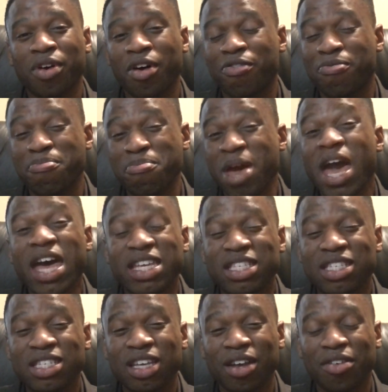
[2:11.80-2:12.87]

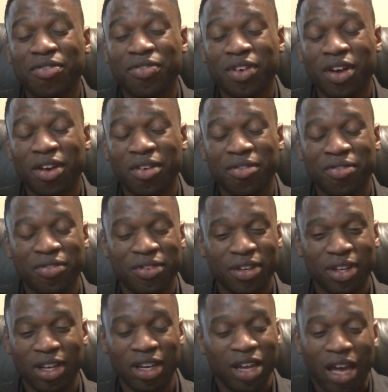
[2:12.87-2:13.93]
mess of
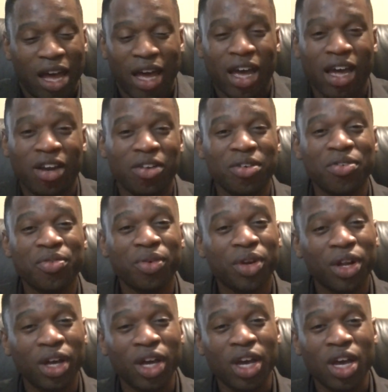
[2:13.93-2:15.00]
I don't even want
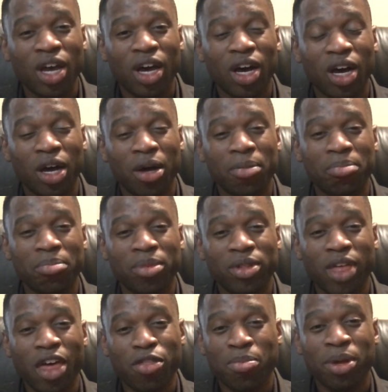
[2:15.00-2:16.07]
to
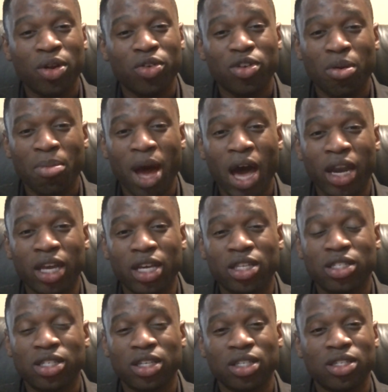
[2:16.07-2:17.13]
that's been on your body.
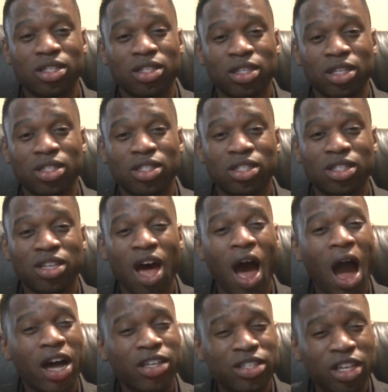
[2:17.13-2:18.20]
It's
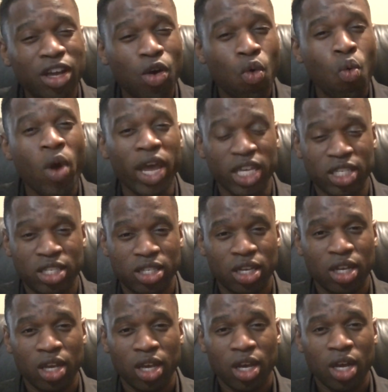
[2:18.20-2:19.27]
toxic waste
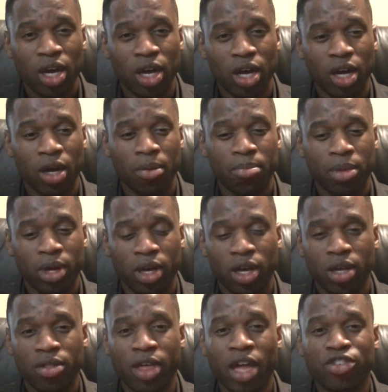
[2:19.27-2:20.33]

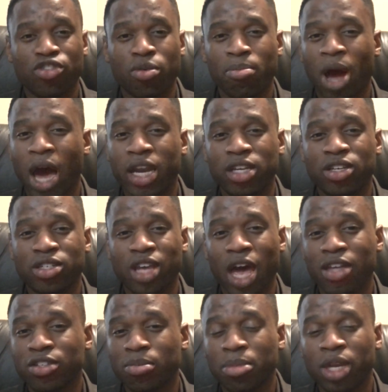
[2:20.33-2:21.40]
that your body just
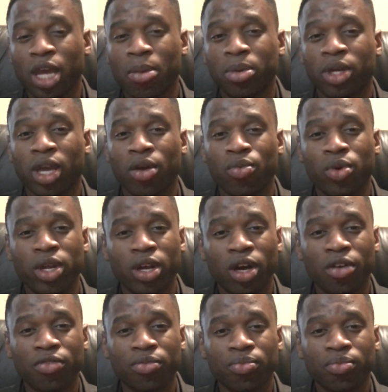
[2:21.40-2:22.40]
hasn't been able to get rid of.